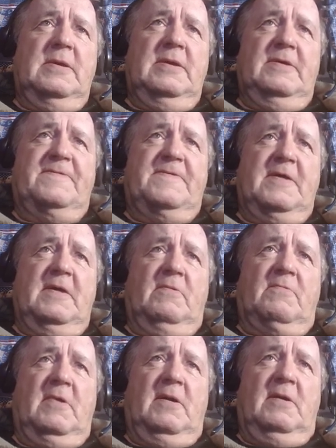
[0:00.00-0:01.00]
is
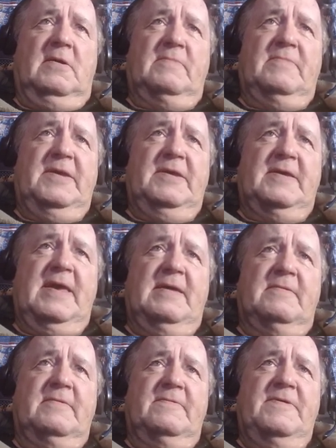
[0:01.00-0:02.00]
still wrong, but you
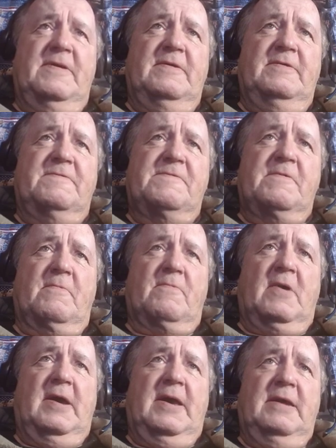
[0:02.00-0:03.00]
can't change to
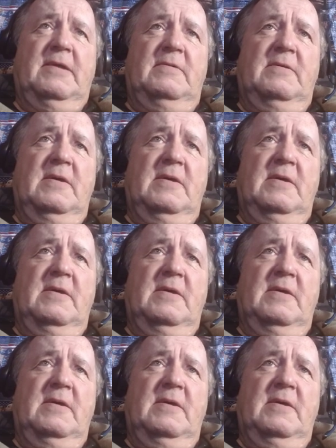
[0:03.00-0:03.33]
right